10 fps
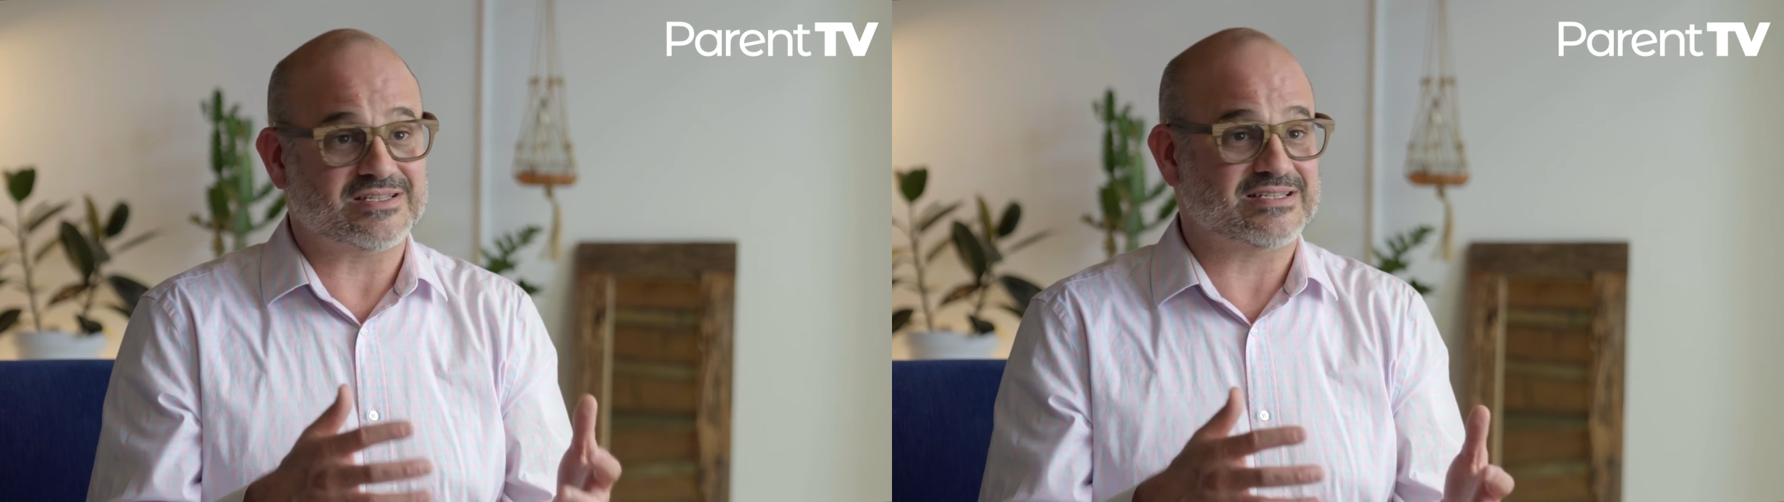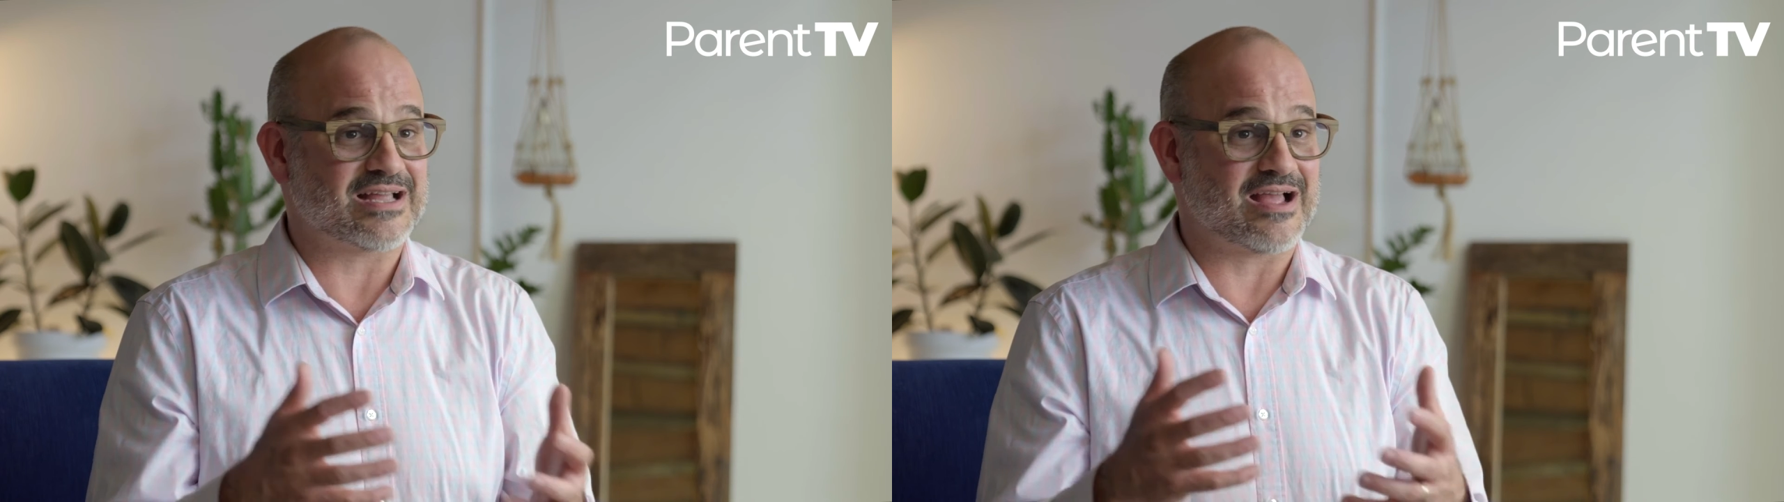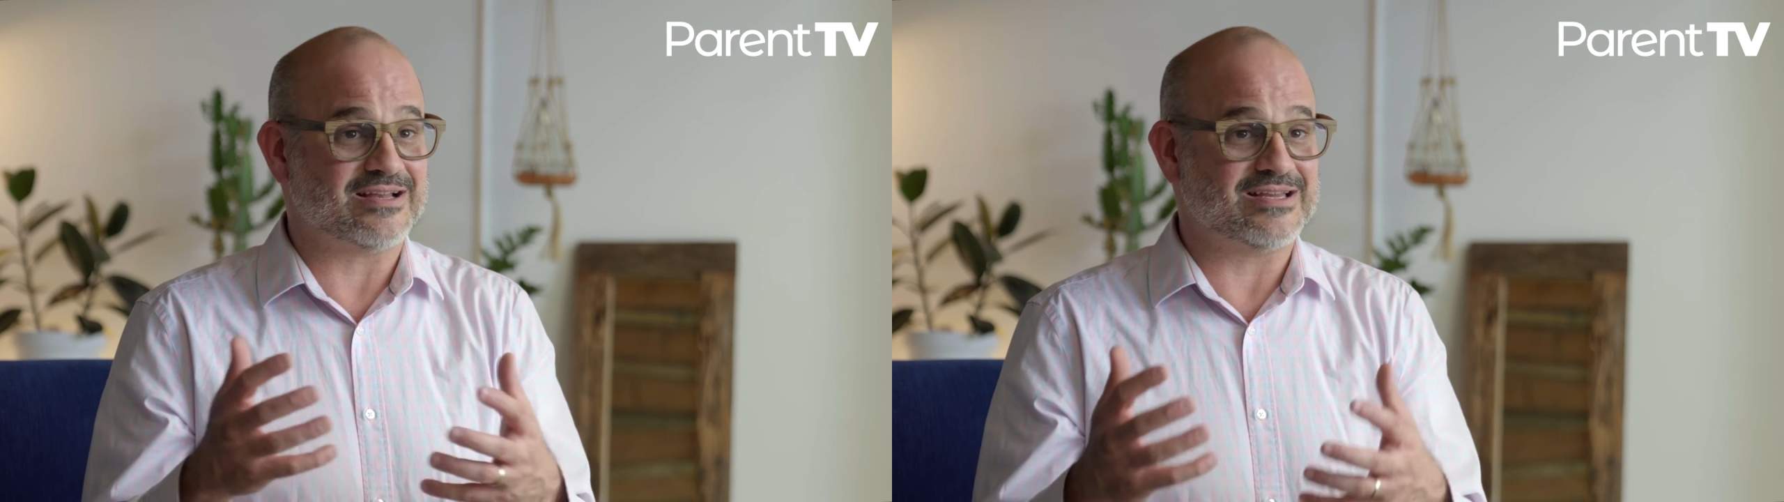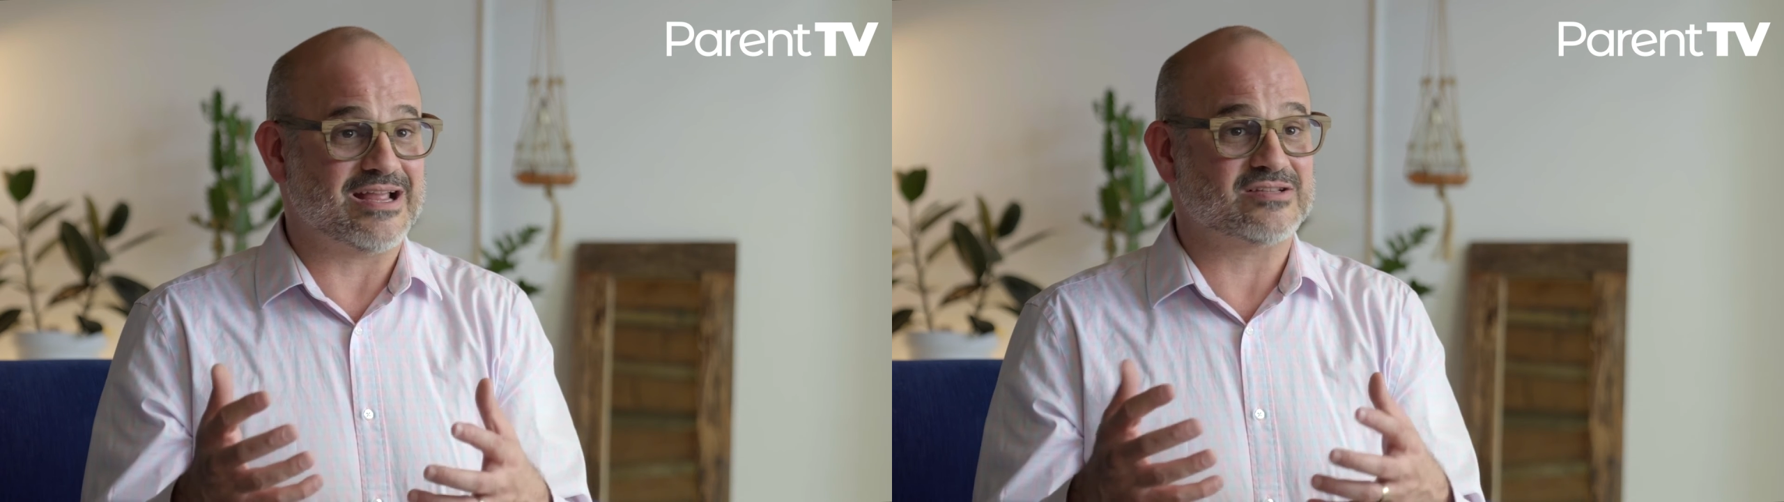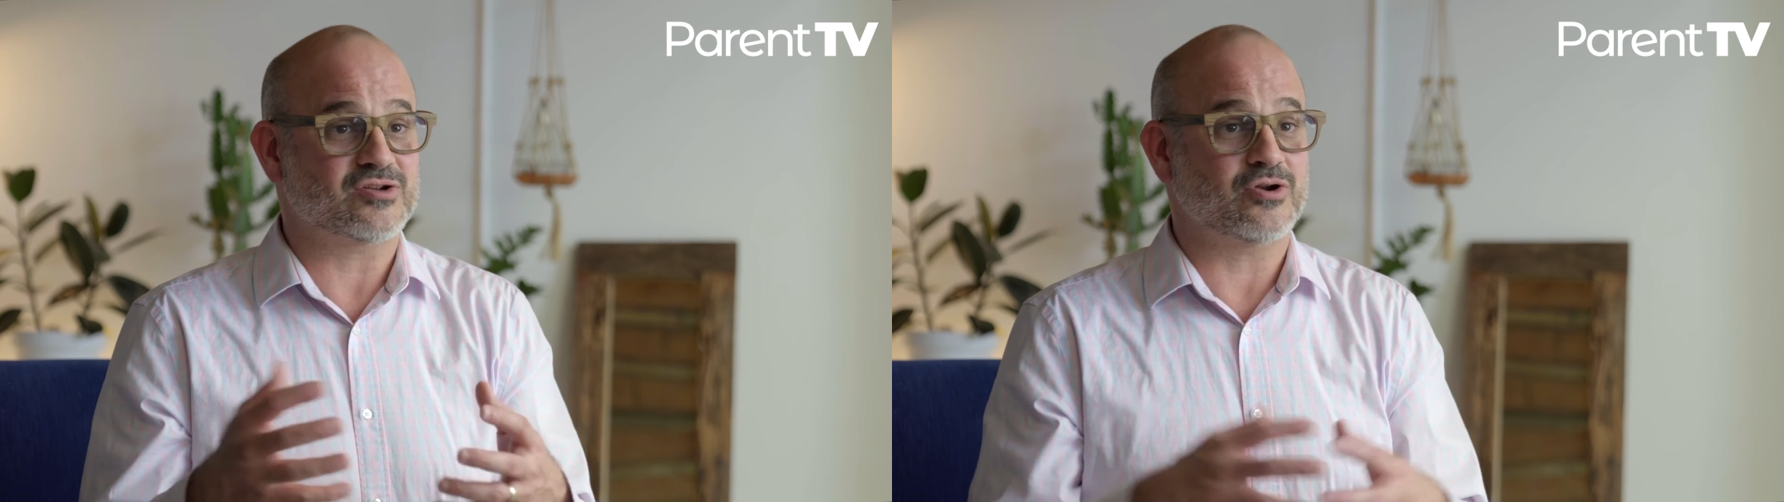decide
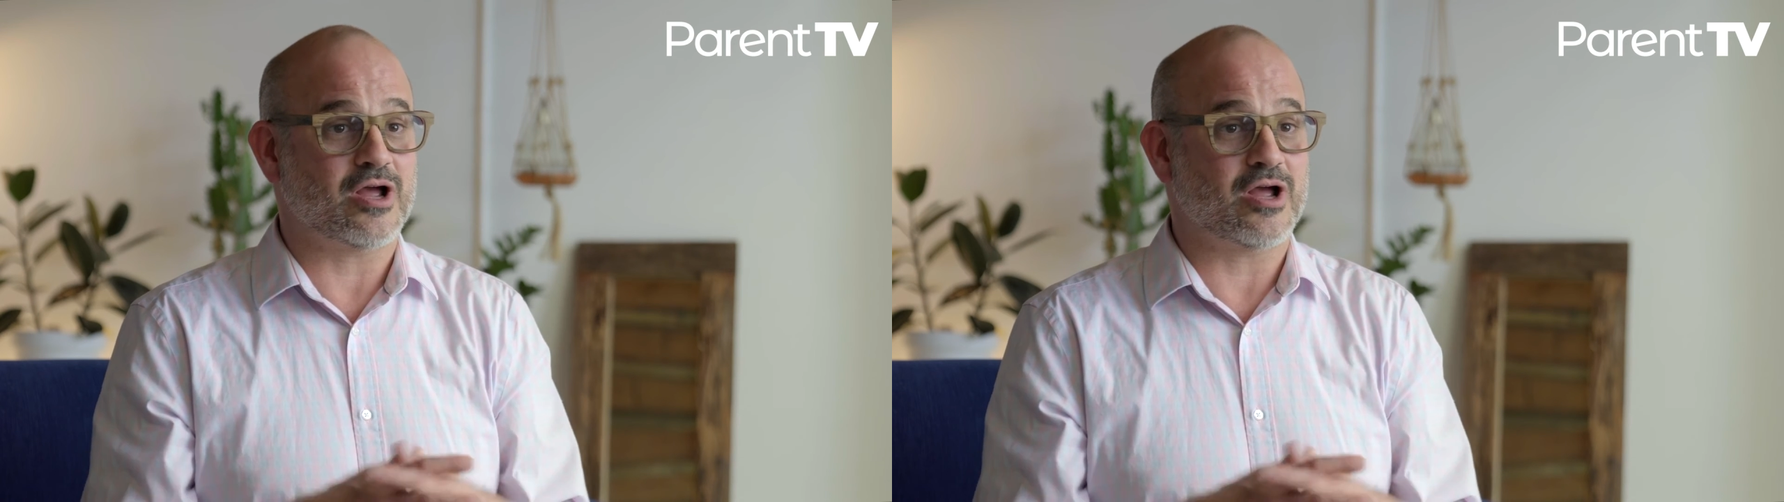yes or